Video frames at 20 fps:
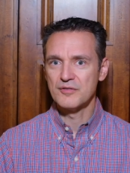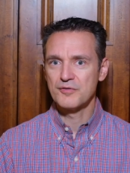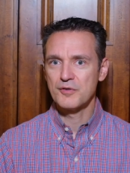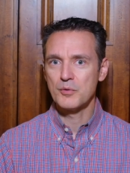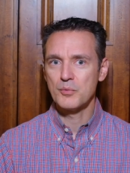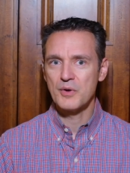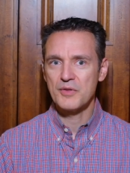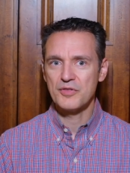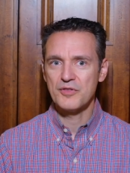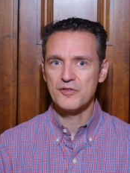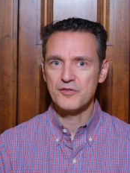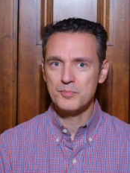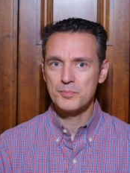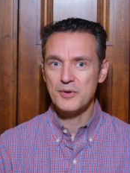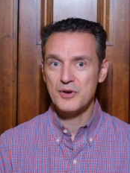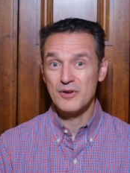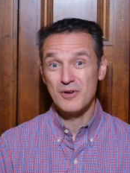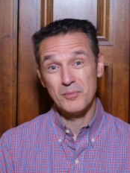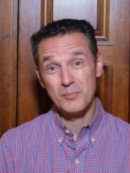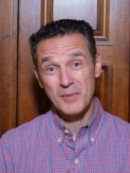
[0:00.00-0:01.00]
for what the
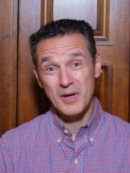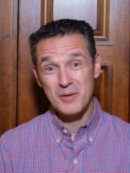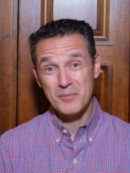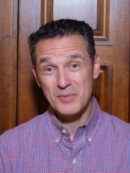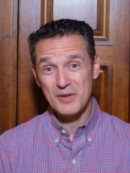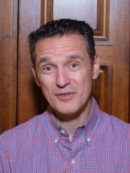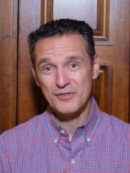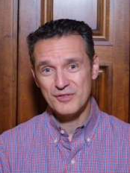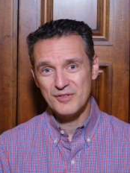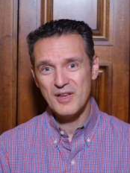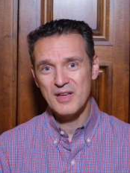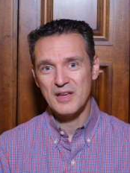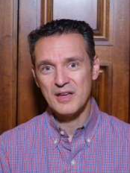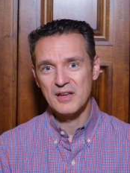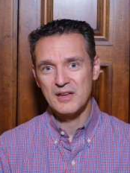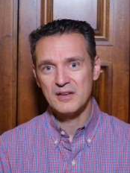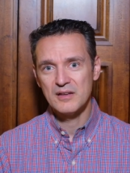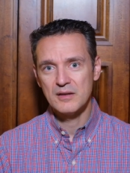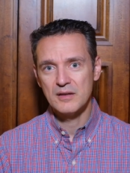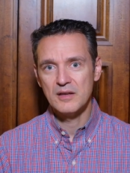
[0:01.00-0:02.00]
Spirit might be
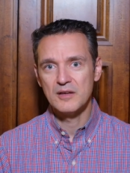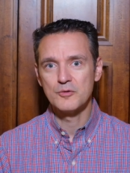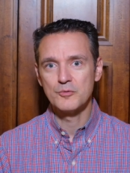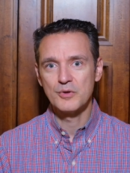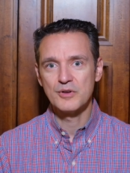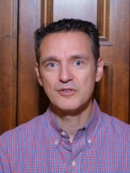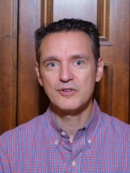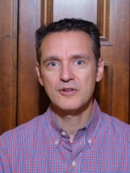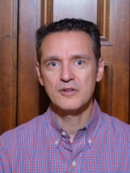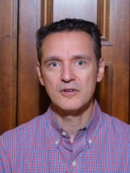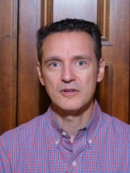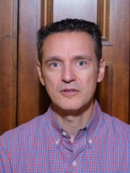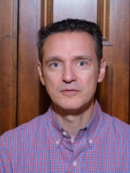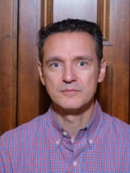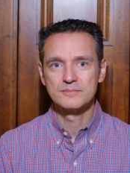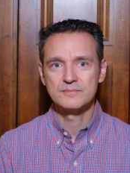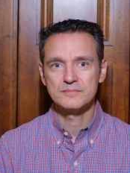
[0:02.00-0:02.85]
saying in return.